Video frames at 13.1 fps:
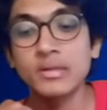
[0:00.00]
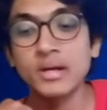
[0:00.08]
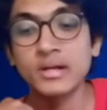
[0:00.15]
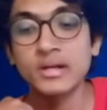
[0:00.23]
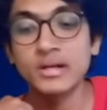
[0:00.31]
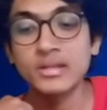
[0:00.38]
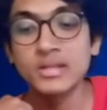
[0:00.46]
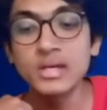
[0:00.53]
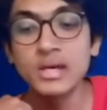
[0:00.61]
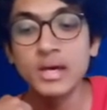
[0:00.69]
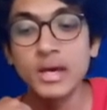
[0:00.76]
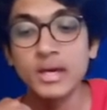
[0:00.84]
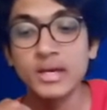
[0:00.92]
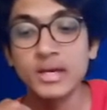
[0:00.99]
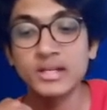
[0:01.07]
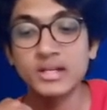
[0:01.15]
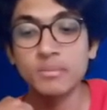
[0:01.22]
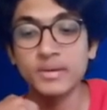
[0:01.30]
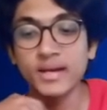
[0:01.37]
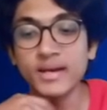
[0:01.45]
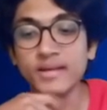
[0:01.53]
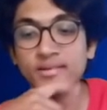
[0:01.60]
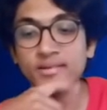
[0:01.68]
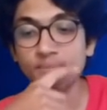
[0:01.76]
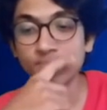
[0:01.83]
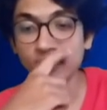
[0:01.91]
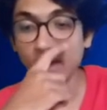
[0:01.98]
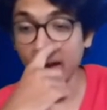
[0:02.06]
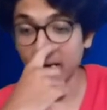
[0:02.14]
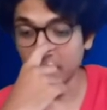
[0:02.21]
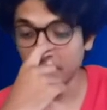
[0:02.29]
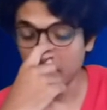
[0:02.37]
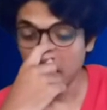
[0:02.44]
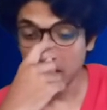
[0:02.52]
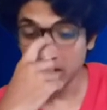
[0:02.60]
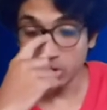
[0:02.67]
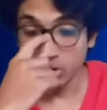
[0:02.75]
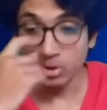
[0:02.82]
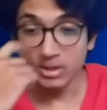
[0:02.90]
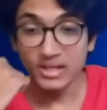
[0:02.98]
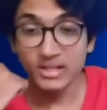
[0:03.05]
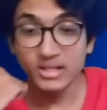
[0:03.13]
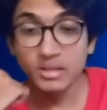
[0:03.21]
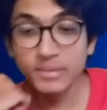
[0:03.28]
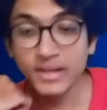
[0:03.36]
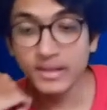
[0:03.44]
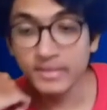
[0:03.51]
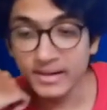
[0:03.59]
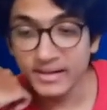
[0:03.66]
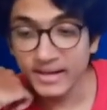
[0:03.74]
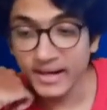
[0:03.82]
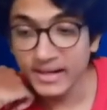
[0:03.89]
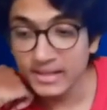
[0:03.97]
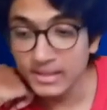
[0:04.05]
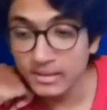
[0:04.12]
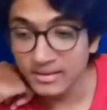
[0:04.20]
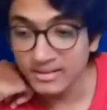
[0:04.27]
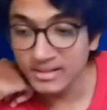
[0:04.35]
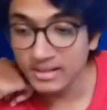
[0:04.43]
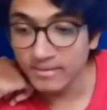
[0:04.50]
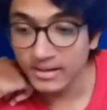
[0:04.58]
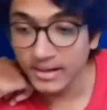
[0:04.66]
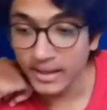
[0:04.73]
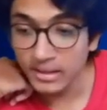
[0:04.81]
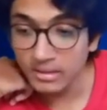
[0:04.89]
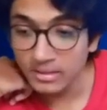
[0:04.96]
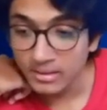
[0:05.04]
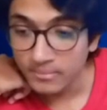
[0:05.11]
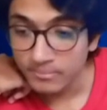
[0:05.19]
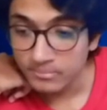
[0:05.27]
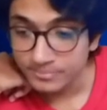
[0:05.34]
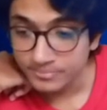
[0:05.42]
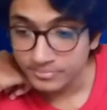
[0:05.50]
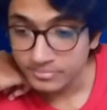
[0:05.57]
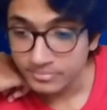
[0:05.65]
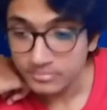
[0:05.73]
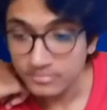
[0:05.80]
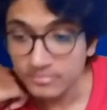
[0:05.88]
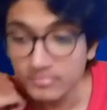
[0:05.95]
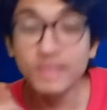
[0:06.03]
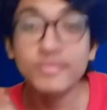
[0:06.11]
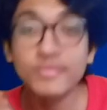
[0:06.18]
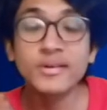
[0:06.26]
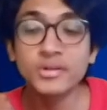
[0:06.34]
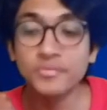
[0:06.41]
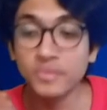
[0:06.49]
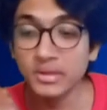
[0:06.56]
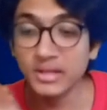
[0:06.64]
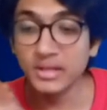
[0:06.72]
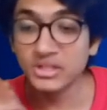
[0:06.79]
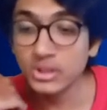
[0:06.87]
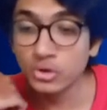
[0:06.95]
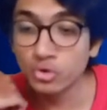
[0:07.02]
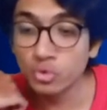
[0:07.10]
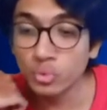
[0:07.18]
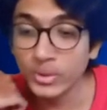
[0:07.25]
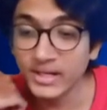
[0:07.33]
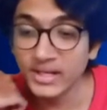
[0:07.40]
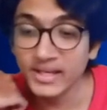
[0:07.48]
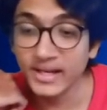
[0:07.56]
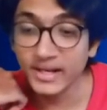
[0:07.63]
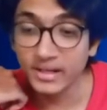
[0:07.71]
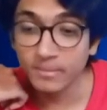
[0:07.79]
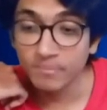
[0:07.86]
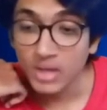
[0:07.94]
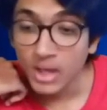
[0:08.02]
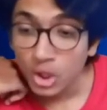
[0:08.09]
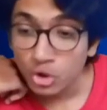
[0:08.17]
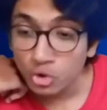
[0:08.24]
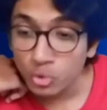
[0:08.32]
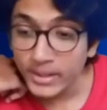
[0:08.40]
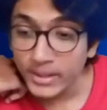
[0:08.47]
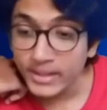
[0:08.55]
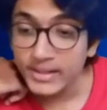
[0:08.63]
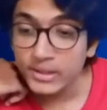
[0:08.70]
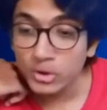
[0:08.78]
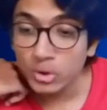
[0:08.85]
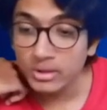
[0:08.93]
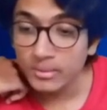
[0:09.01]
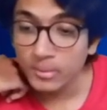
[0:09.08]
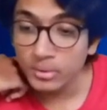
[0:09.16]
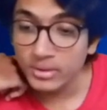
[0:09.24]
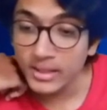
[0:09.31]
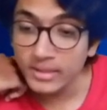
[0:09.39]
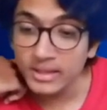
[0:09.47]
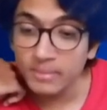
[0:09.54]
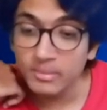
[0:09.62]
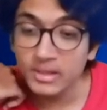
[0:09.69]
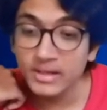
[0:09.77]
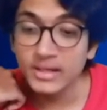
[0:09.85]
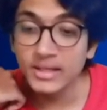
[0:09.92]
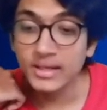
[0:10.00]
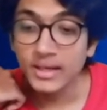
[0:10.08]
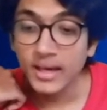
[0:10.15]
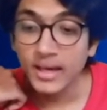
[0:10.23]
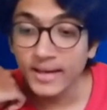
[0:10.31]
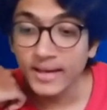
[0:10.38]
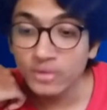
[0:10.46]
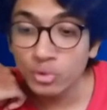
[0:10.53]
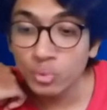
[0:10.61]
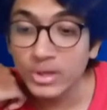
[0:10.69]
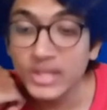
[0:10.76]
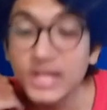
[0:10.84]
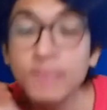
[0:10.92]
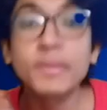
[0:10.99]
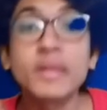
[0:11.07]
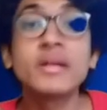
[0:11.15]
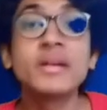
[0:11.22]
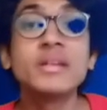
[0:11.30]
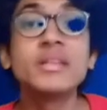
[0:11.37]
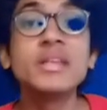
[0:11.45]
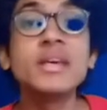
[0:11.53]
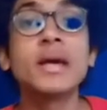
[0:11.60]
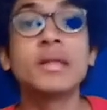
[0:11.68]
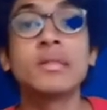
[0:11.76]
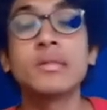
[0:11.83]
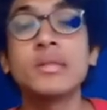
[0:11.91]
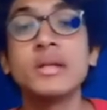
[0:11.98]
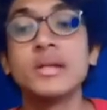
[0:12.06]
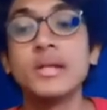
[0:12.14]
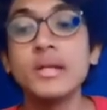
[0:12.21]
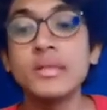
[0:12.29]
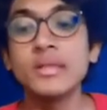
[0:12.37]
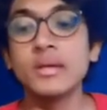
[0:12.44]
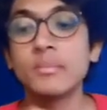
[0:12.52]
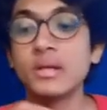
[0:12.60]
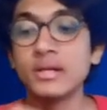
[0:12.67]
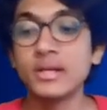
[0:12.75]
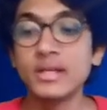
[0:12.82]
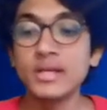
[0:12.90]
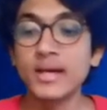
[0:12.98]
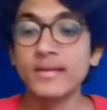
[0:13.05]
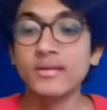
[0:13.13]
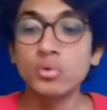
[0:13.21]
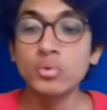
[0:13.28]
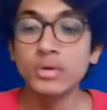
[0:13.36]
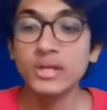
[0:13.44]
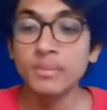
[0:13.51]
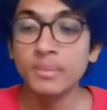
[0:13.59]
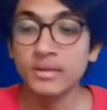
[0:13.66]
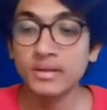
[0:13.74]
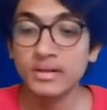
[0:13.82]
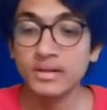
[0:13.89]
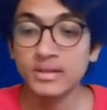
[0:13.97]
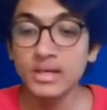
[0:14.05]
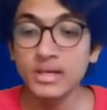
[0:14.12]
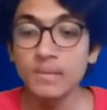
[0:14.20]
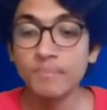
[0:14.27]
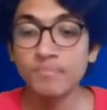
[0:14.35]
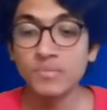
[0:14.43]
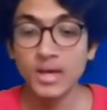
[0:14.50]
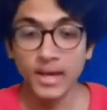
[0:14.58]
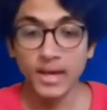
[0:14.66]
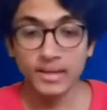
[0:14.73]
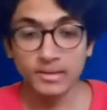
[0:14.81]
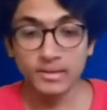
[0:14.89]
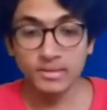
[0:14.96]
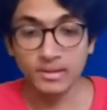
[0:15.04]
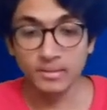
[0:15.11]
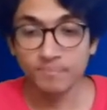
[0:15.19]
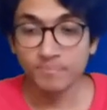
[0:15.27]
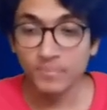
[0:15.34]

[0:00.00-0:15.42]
under the Income Tax Act. Now your Income Tax Act 1961 has, first of all, section 288. 288 talks about disability as to represent the SSE. Disability as to represent the SSE.